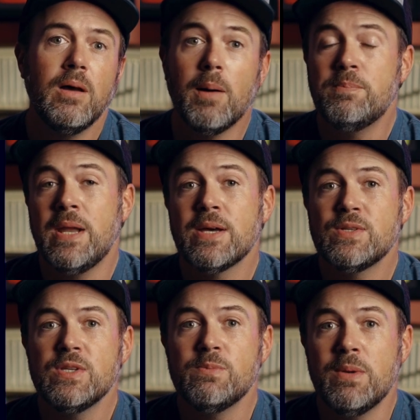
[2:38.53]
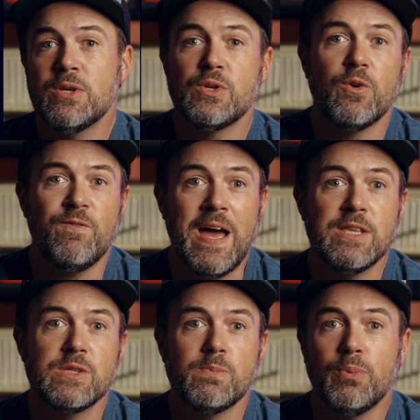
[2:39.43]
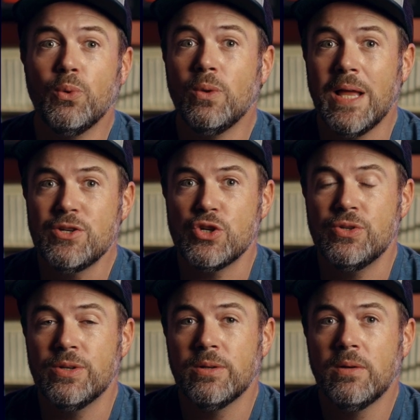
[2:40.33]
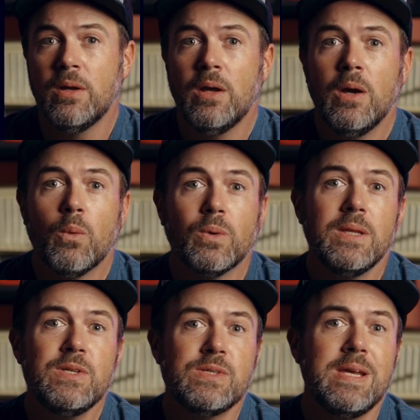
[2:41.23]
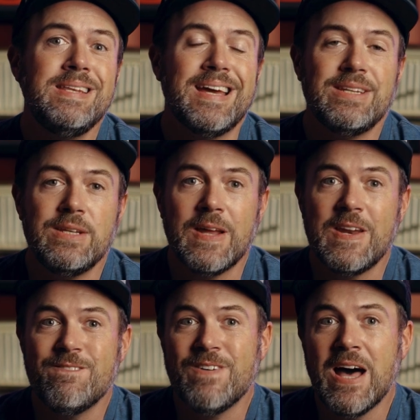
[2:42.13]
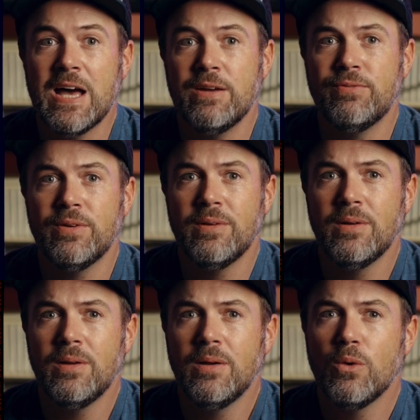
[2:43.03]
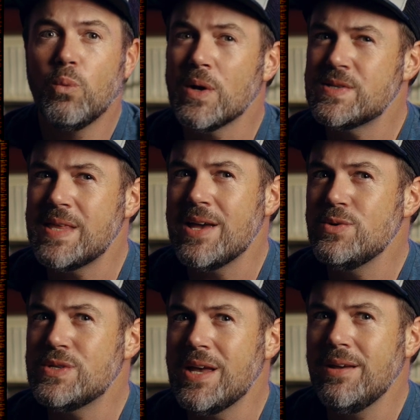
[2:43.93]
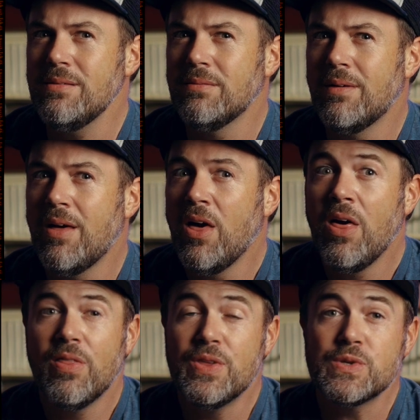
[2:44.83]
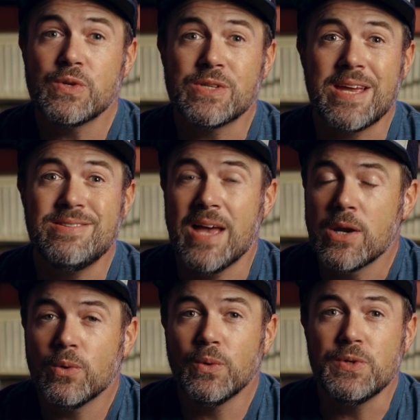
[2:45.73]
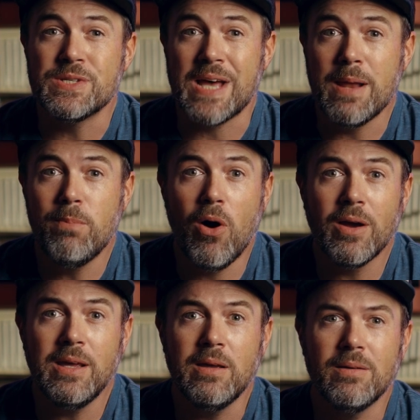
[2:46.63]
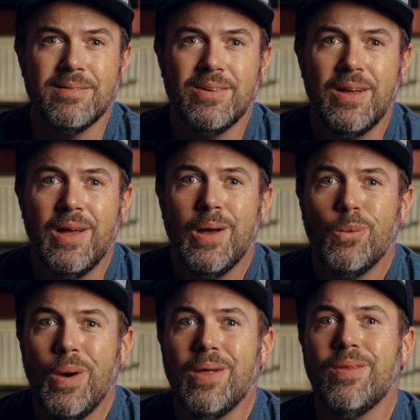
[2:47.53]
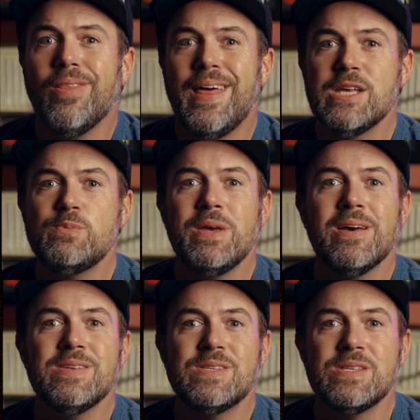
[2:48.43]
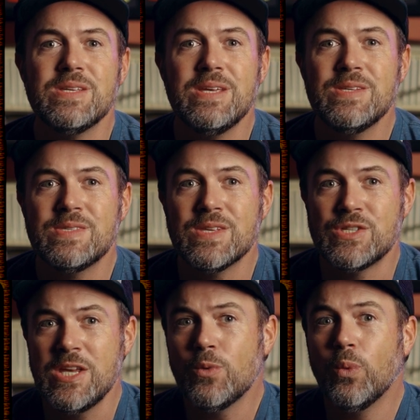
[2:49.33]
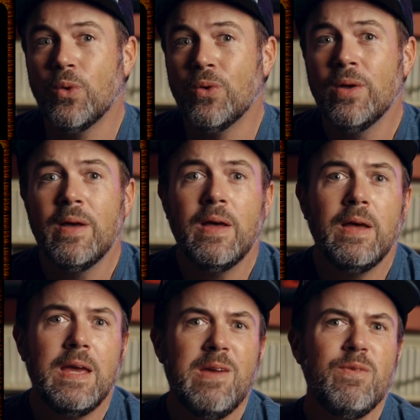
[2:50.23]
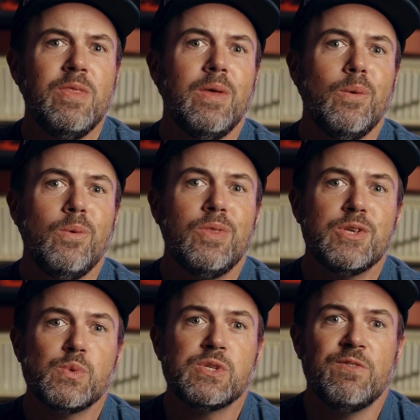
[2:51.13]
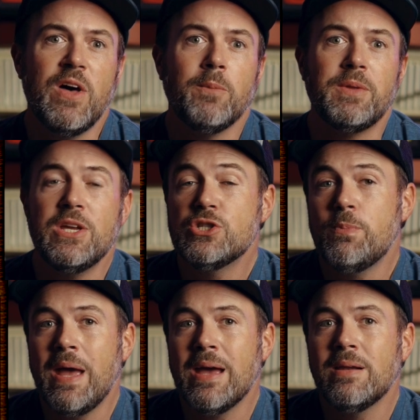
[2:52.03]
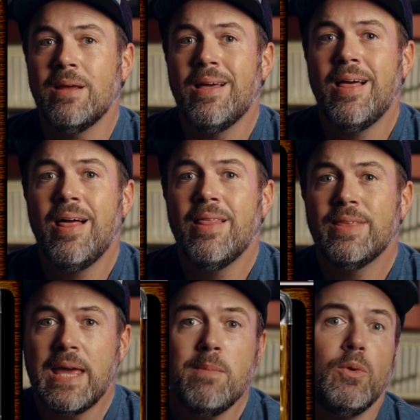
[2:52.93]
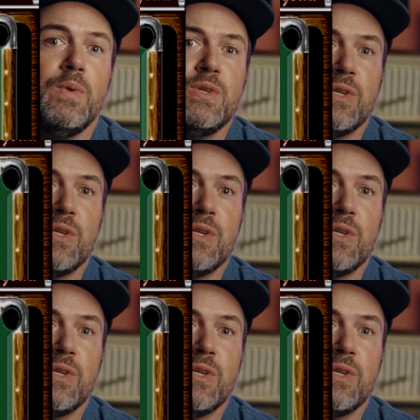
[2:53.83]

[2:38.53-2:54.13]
Up next is Minnesota Fat's Pool Legend, released in 1995. What's that, you say? This looks identical to Side Pocket? Well, that's because this is the sequel. Even though this was developed in Japan, the game only